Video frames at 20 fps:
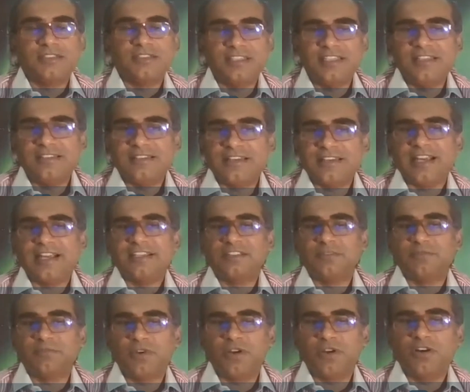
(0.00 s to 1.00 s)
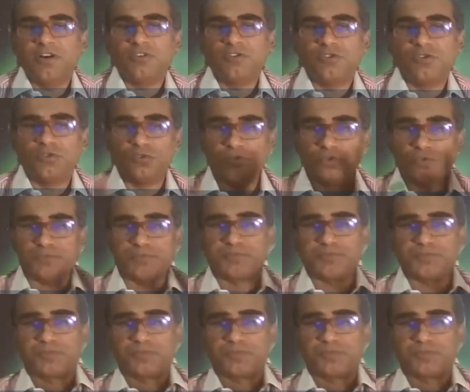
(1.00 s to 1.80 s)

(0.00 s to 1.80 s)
These rights belong to